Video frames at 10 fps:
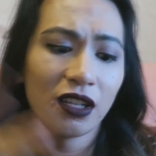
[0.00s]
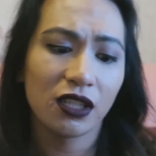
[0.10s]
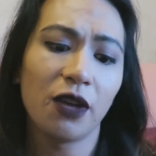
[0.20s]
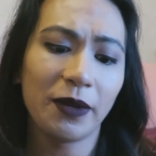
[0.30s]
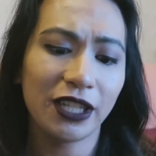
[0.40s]

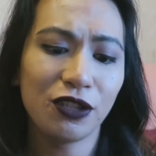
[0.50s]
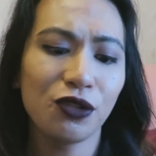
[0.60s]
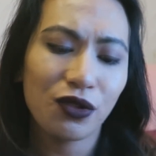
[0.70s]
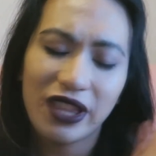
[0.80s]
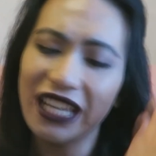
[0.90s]
so many
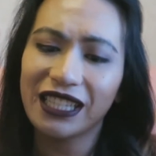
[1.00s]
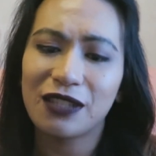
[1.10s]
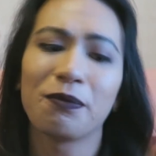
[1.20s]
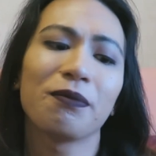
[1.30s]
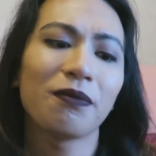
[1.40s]
new things
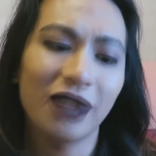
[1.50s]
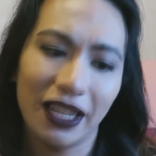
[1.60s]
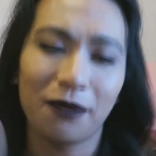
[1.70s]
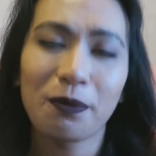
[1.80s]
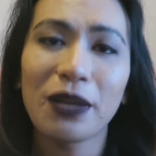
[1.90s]
to
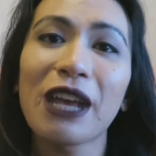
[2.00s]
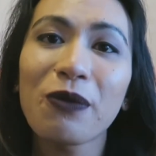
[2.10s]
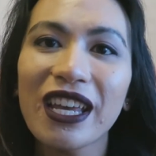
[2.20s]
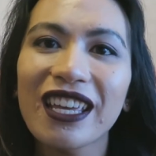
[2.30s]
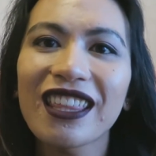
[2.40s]
like play
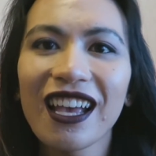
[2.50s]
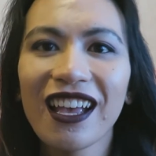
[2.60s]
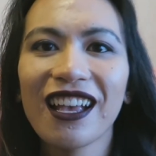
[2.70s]
with.